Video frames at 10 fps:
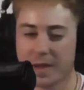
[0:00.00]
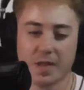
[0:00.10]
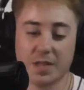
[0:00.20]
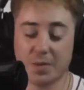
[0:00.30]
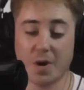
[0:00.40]

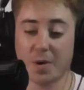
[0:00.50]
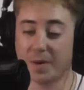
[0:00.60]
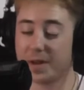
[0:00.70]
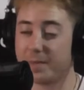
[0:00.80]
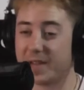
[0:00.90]
You are
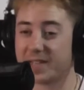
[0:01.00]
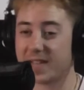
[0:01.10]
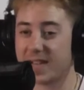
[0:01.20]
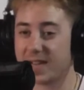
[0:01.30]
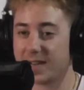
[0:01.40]
right about
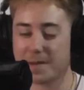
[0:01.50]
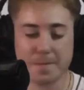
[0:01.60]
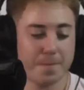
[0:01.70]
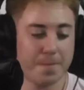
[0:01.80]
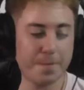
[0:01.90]
that.
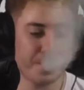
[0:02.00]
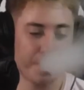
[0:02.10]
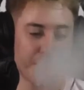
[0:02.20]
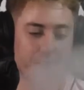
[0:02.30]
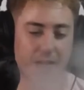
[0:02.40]

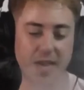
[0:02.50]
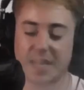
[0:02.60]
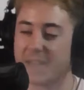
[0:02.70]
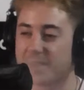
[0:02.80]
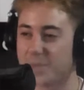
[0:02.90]
And
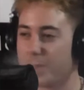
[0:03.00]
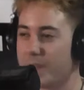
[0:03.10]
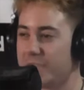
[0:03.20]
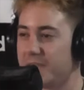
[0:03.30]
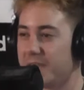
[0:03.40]
they have
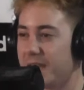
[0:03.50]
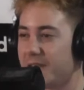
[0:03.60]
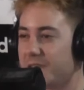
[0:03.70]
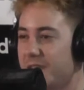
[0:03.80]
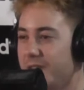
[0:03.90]
crazy
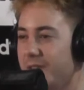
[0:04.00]
sales too.